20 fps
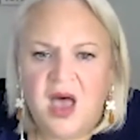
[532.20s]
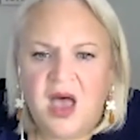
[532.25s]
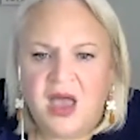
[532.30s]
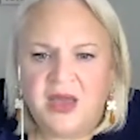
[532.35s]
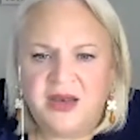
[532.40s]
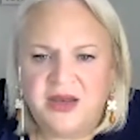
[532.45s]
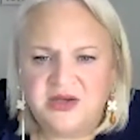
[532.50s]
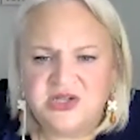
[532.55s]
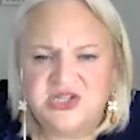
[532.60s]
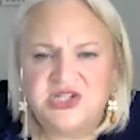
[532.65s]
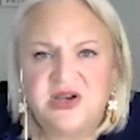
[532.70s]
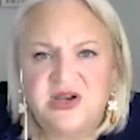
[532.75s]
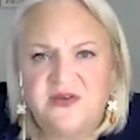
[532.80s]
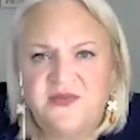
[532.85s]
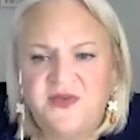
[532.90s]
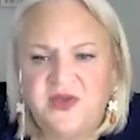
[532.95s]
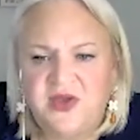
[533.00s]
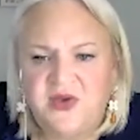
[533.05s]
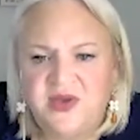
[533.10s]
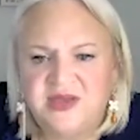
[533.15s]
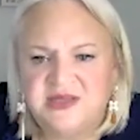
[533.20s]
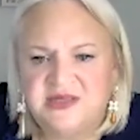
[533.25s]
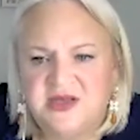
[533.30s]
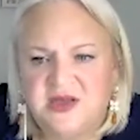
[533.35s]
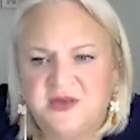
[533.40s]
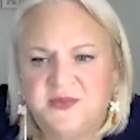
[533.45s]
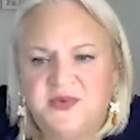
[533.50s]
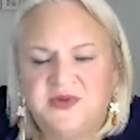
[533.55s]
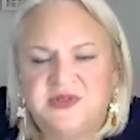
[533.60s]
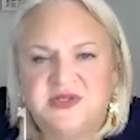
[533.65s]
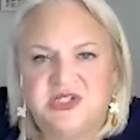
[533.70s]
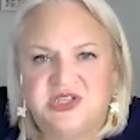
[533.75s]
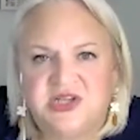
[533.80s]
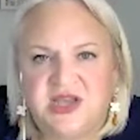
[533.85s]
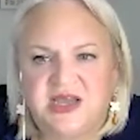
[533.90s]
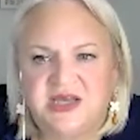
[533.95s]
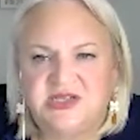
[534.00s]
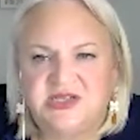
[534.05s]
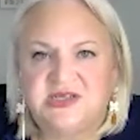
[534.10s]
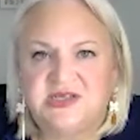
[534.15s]
And I'll share a few examples of
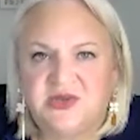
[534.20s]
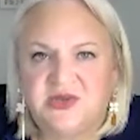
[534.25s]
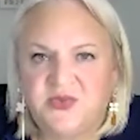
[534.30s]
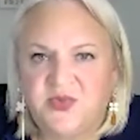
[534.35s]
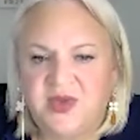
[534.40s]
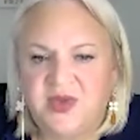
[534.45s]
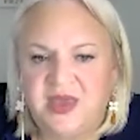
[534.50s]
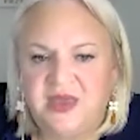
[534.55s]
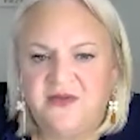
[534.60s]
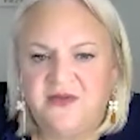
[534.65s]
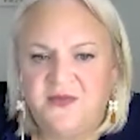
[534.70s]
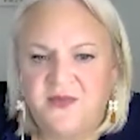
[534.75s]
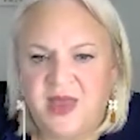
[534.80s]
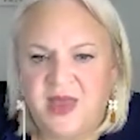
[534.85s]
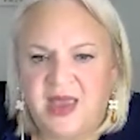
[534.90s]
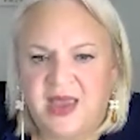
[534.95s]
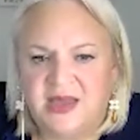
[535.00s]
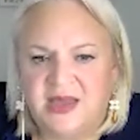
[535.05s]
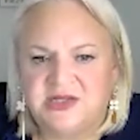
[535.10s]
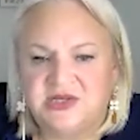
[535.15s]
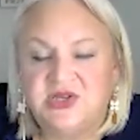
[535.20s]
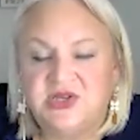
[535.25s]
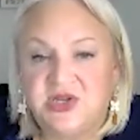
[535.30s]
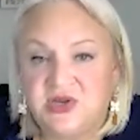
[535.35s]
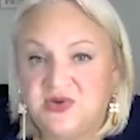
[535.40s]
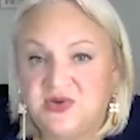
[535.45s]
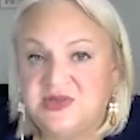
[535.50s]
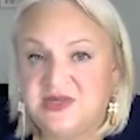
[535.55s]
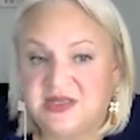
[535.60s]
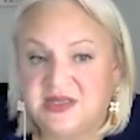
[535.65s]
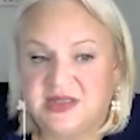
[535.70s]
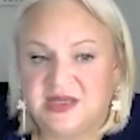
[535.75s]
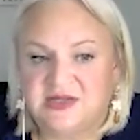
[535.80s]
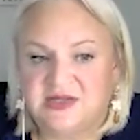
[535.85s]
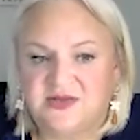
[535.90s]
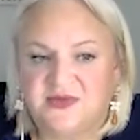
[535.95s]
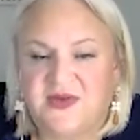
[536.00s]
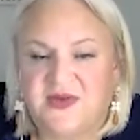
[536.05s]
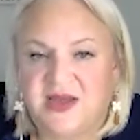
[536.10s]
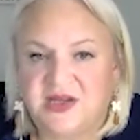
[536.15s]
changes that we have made using these
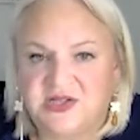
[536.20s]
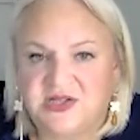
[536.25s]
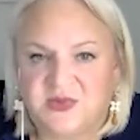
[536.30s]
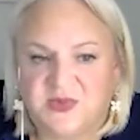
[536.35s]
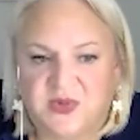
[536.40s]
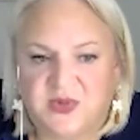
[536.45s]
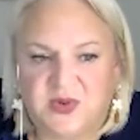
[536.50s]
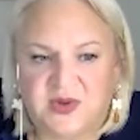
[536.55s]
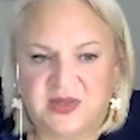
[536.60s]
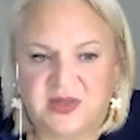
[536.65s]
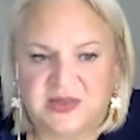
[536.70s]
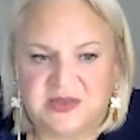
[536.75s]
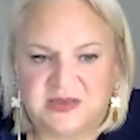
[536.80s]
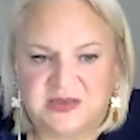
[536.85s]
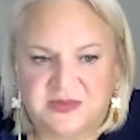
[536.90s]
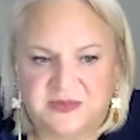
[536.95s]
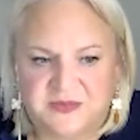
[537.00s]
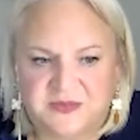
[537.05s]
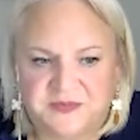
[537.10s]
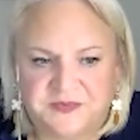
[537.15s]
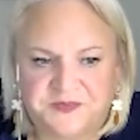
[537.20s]
reflection points.